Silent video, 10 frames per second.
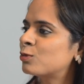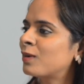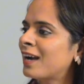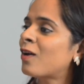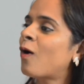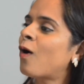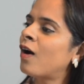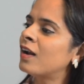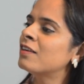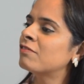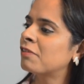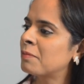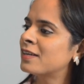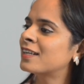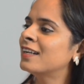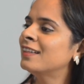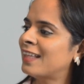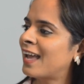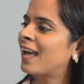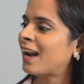to get all information in
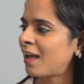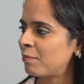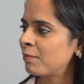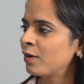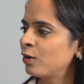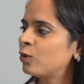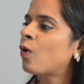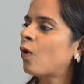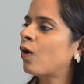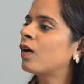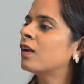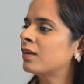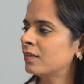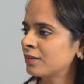their app to all